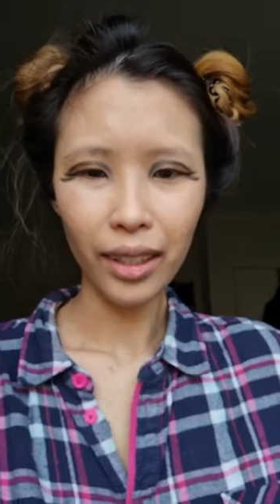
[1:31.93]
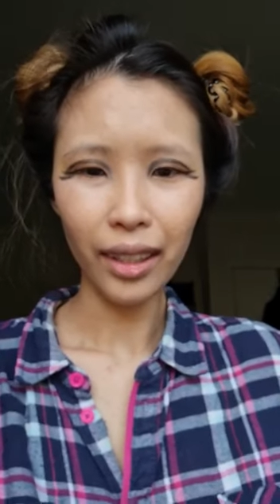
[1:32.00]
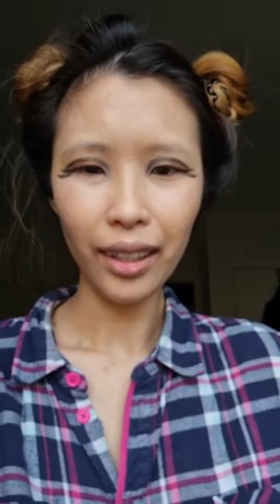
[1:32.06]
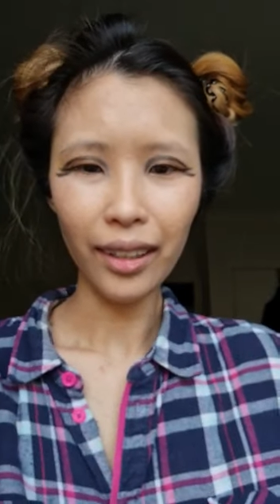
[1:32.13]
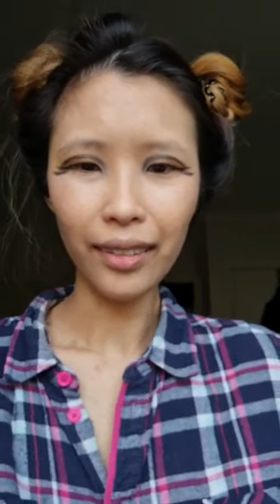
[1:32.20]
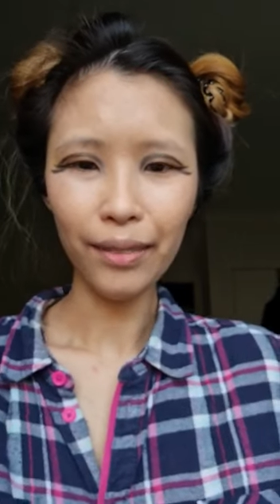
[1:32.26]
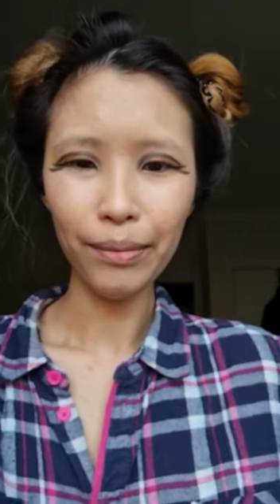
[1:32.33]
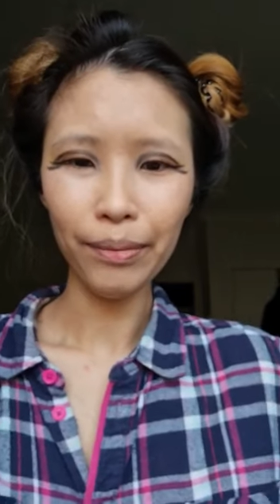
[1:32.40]

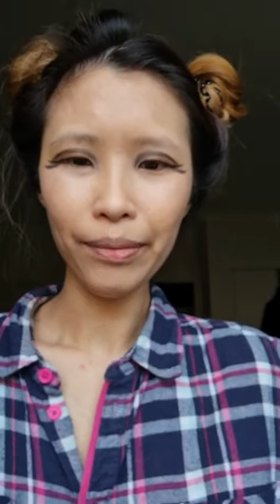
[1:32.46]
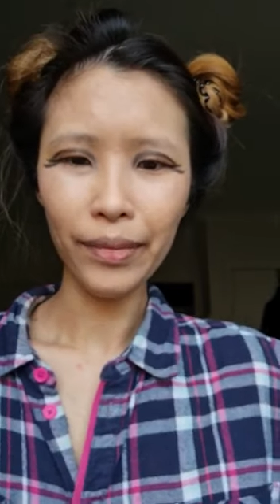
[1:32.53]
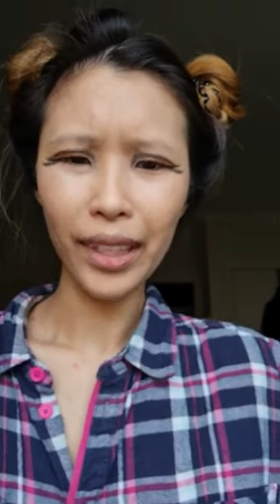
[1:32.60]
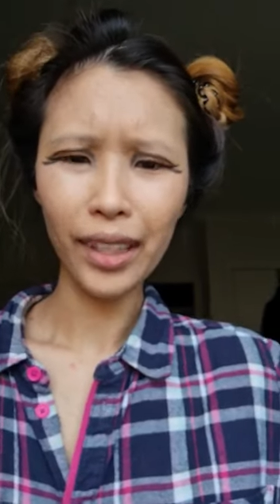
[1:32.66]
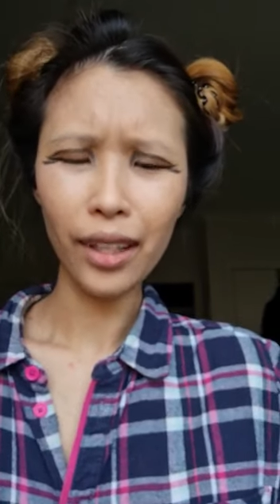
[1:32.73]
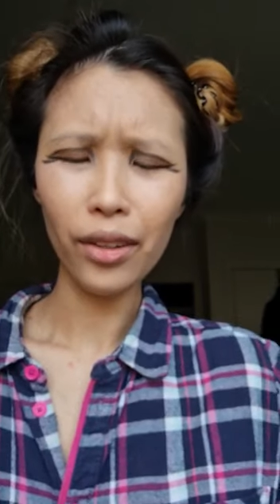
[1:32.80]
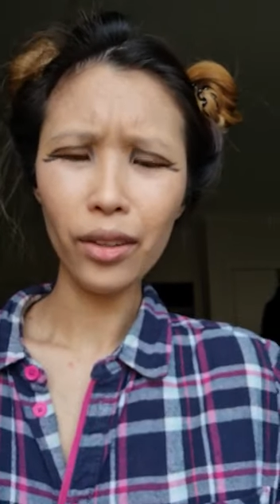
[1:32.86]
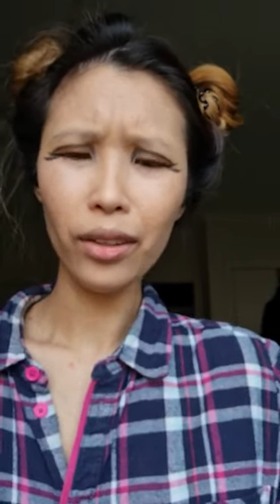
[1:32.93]

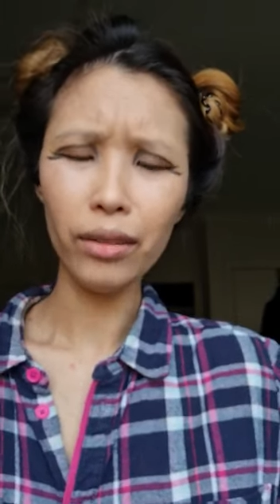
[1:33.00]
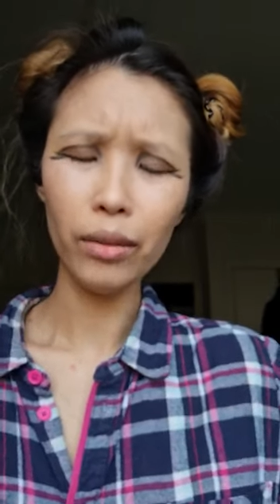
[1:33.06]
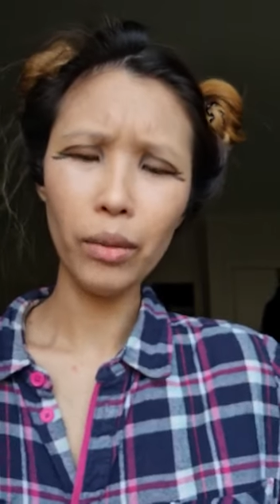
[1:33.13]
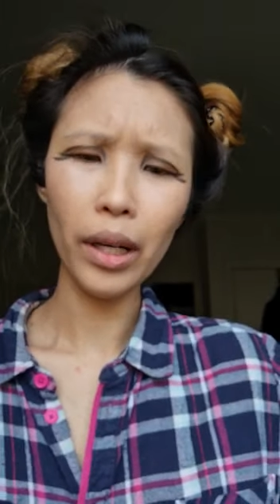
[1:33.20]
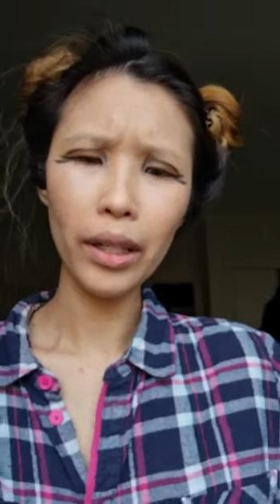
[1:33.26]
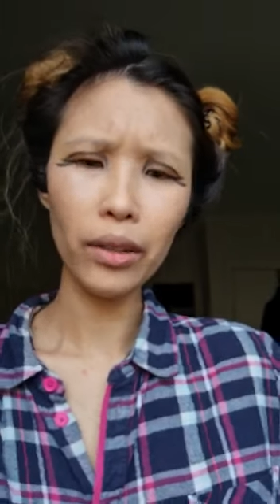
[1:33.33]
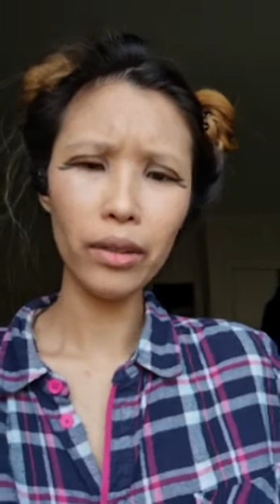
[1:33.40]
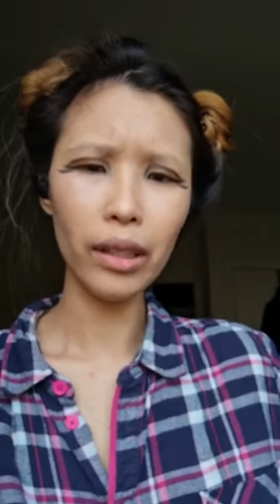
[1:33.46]
And I thought,
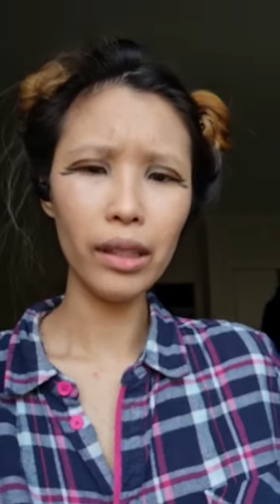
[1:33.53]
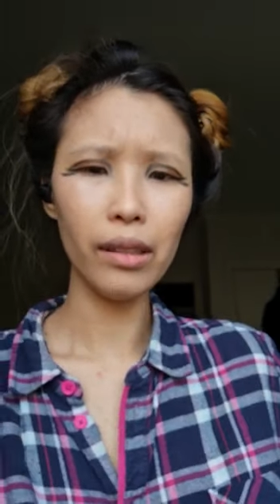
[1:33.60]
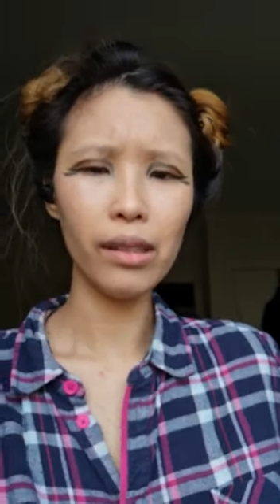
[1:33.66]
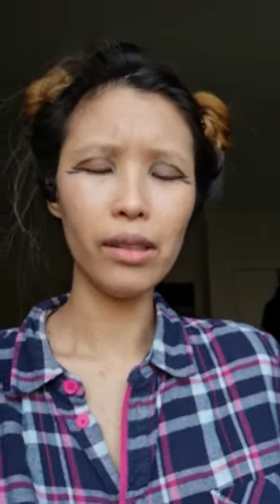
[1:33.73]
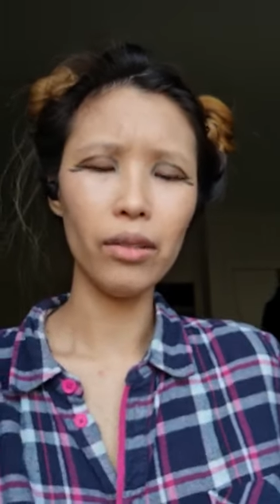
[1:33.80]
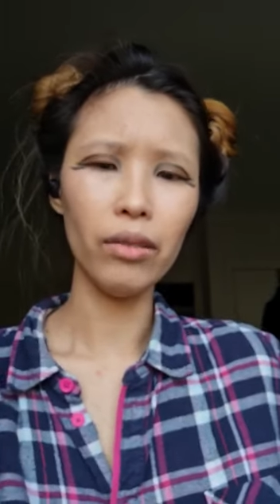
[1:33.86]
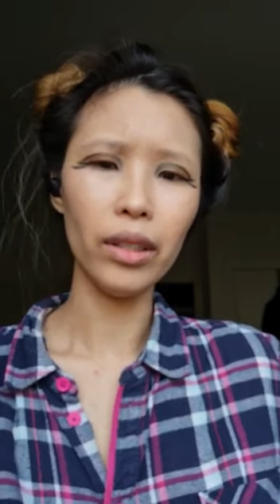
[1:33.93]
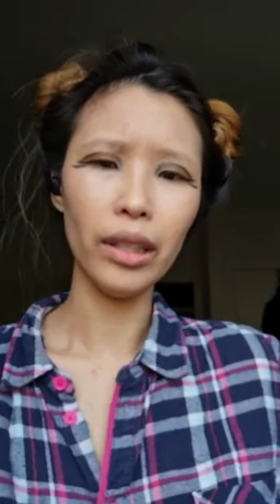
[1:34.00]
why only the
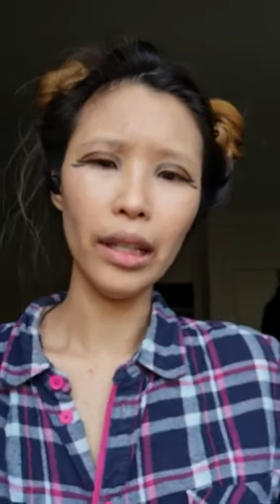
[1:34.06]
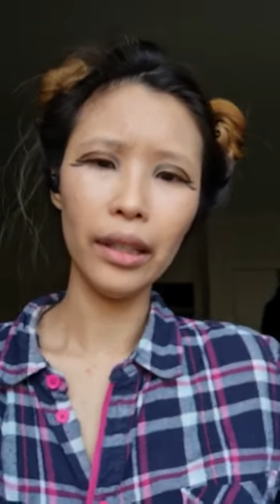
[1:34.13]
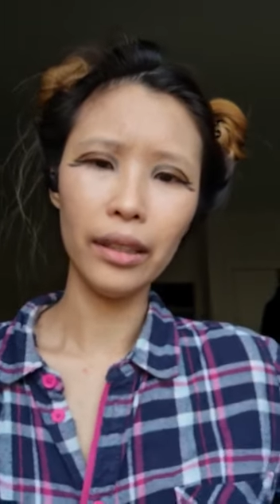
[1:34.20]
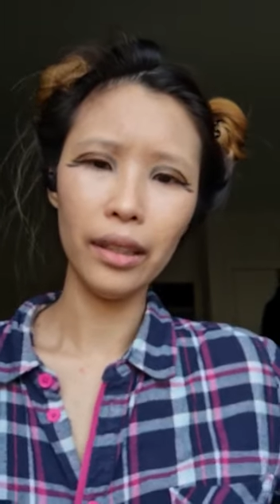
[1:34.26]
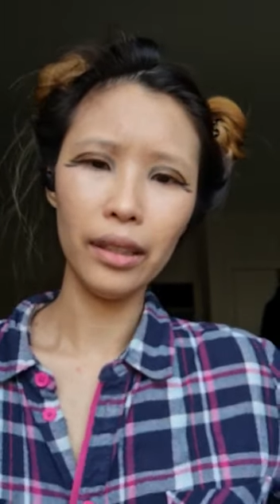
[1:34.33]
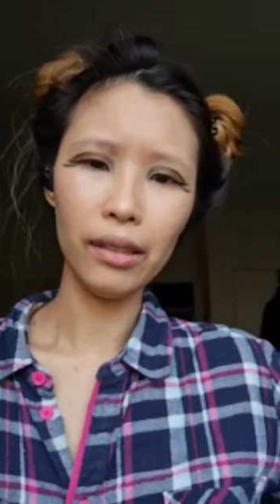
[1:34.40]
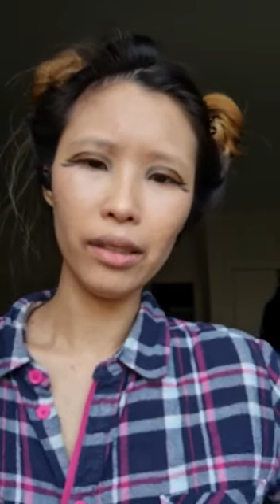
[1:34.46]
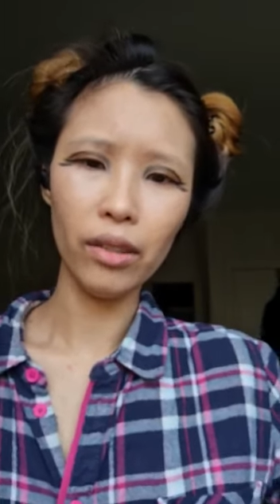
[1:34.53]
silver
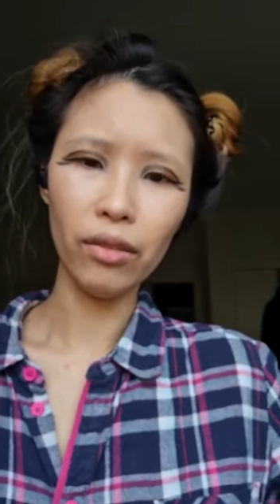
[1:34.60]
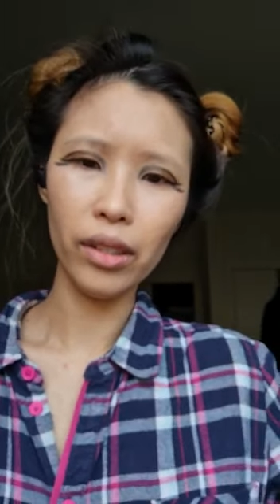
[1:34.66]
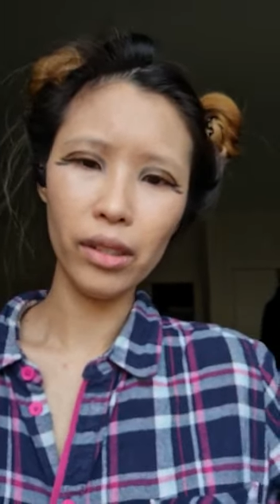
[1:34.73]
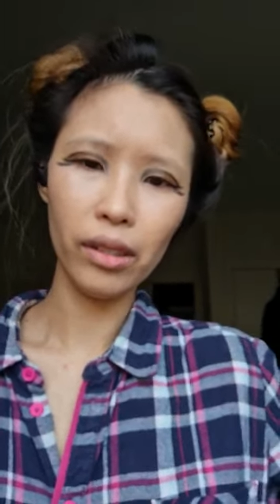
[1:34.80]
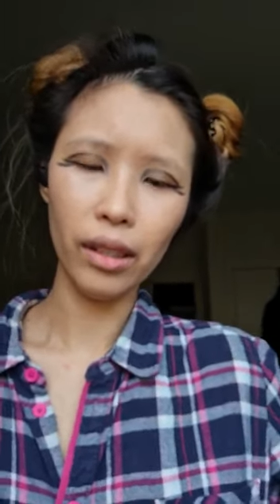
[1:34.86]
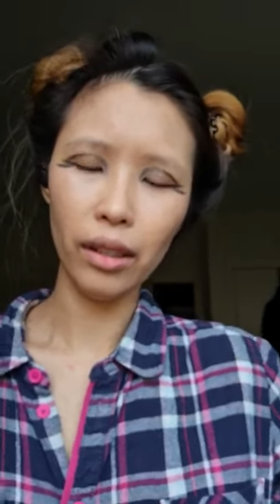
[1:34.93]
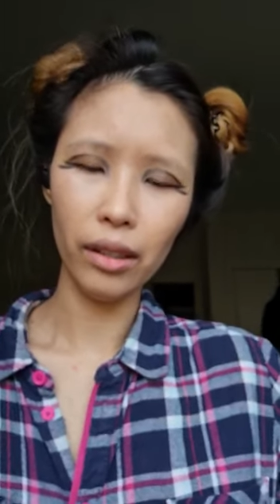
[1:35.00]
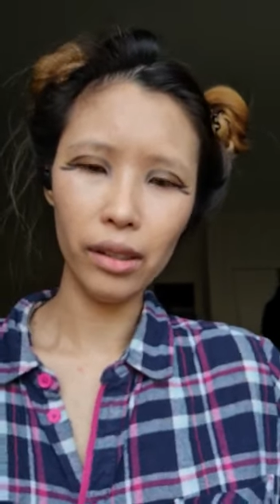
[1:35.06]
lining?
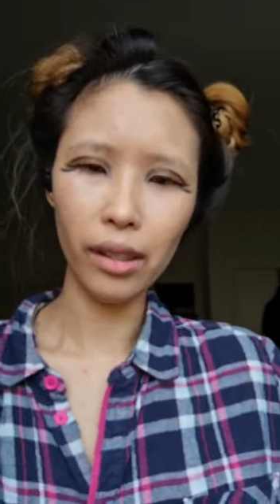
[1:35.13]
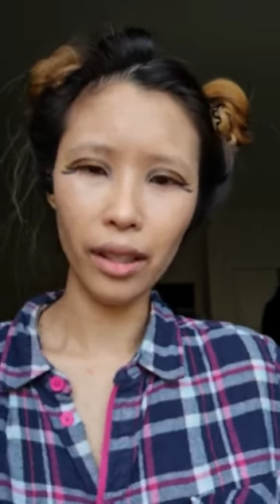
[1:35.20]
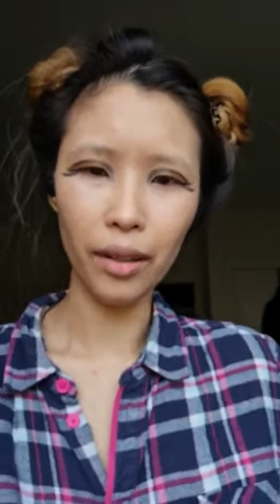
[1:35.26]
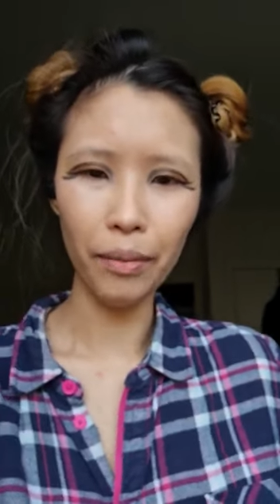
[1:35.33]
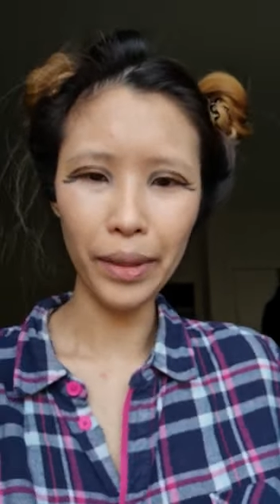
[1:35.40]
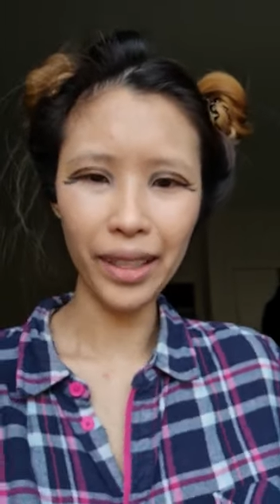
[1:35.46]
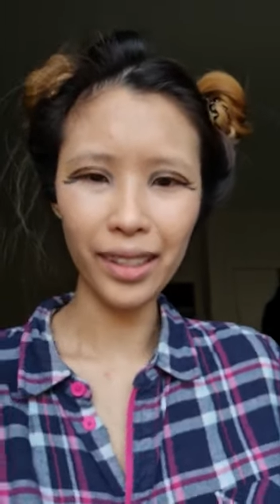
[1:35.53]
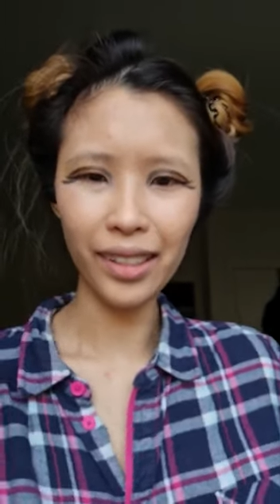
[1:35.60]
Silver's like
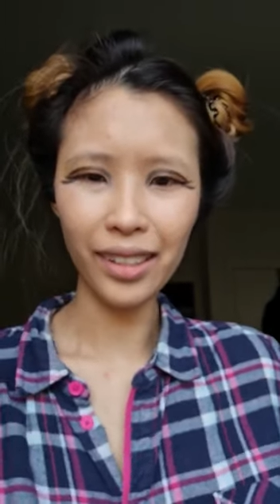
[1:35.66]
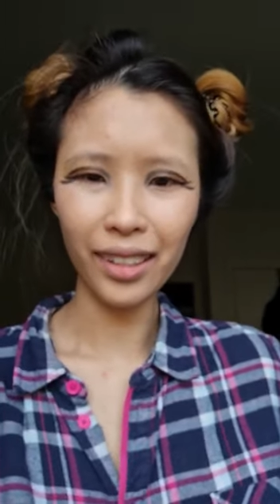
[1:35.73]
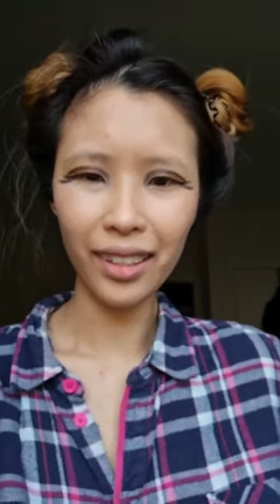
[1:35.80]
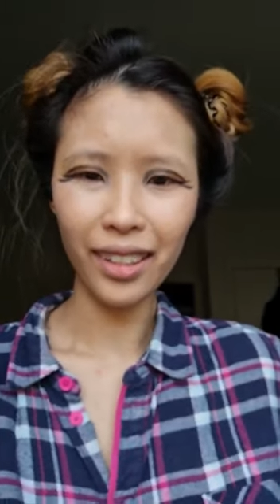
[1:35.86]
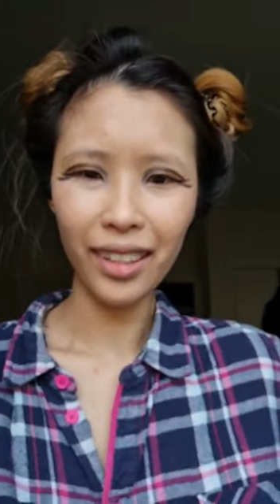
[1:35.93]
second best.